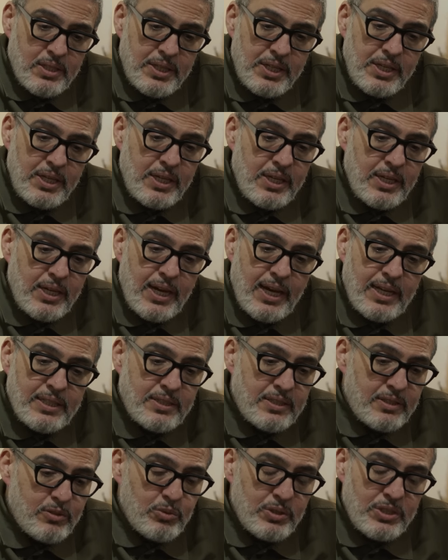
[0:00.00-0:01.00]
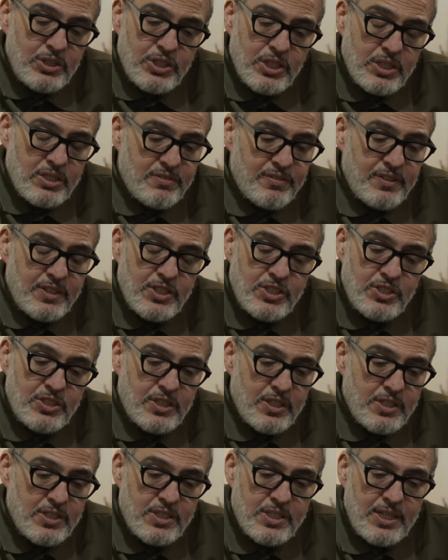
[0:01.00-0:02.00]
We'd just finished
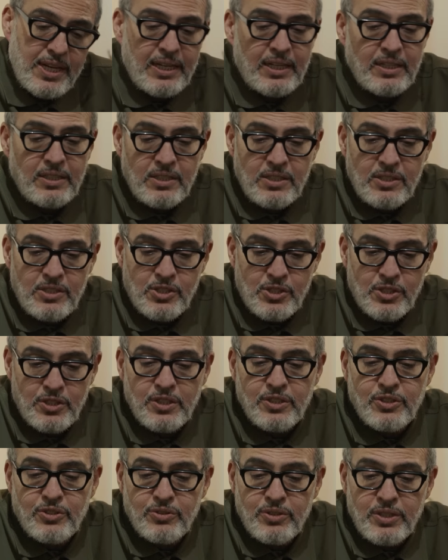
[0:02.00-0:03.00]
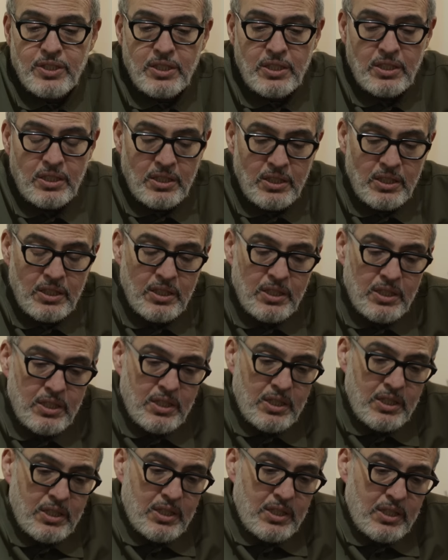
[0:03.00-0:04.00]
his second surgery.
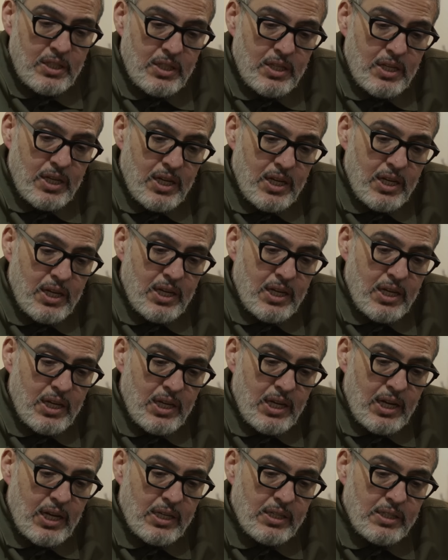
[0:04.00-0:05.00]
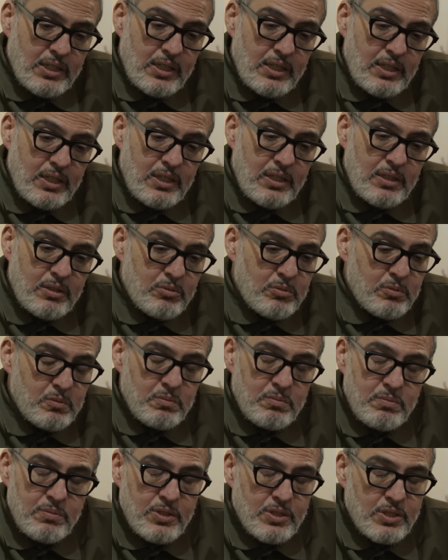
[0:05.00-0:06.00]
And he,
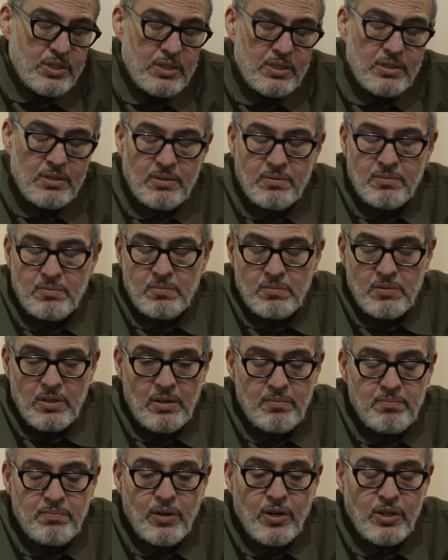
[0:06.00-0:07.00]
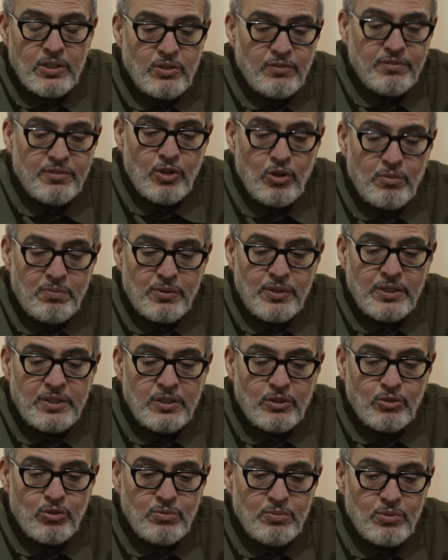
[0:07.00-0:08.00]
there's a part of the
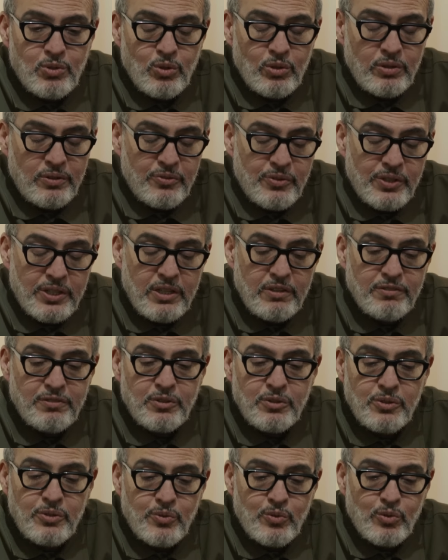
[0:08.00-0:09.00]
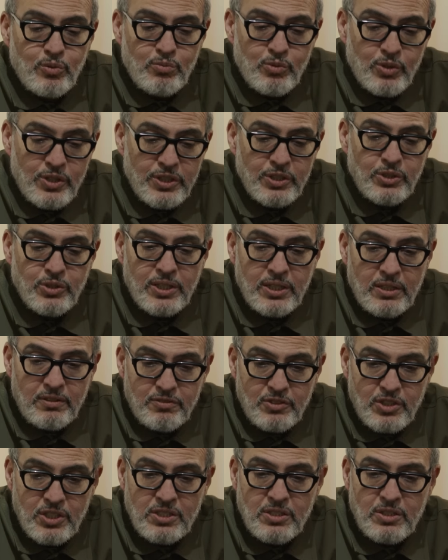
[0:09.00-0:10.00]
operating room called the recovery room where you kind
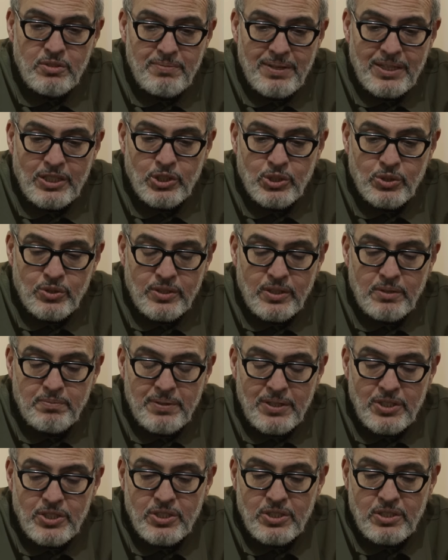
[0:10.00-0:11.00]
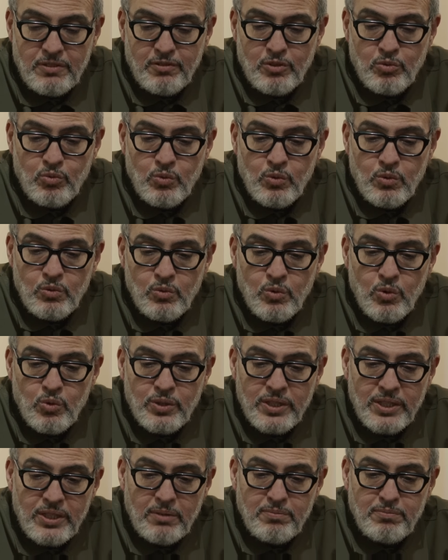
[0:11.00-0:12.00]
of just to make sure that patients have
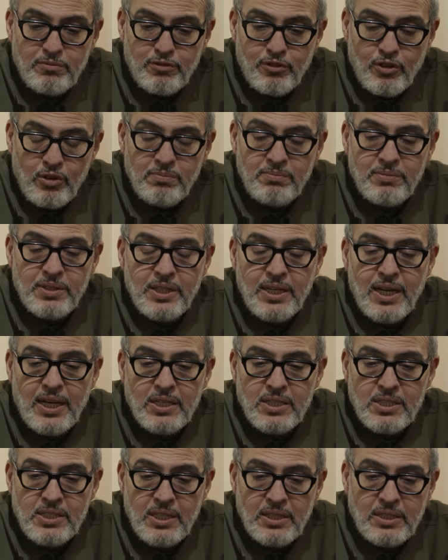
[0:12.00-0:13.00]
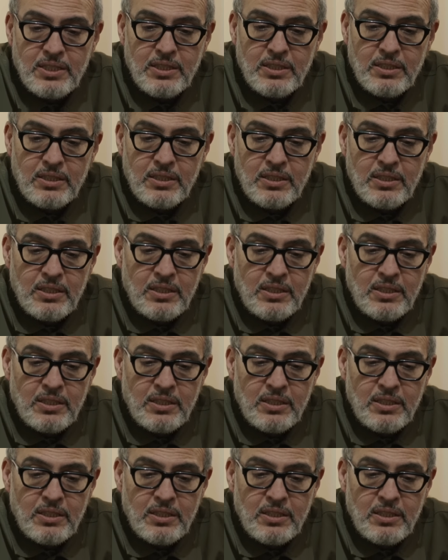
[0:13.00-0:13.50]
woken up from the anesthetic.